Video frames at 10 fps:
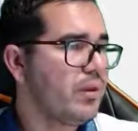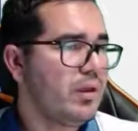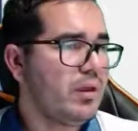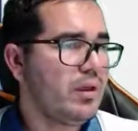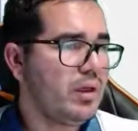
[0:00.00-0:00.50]

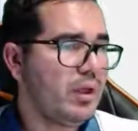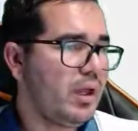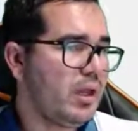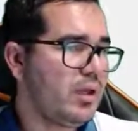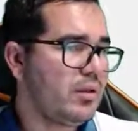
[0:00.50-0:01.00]

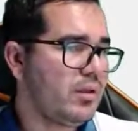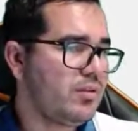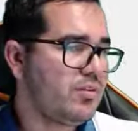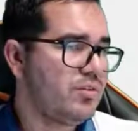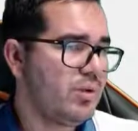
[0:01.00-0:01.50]
and
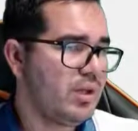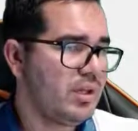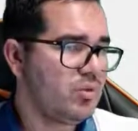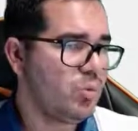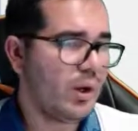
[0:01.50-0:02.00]
string as
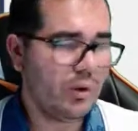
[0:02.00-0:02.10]
well.